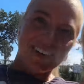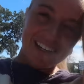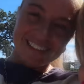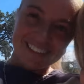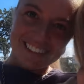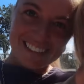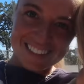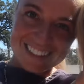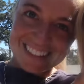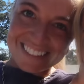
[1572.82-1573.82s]
guys,
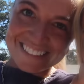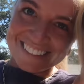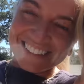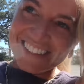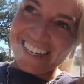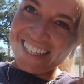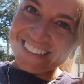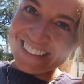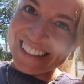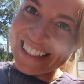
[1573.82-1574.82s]
this is crazy.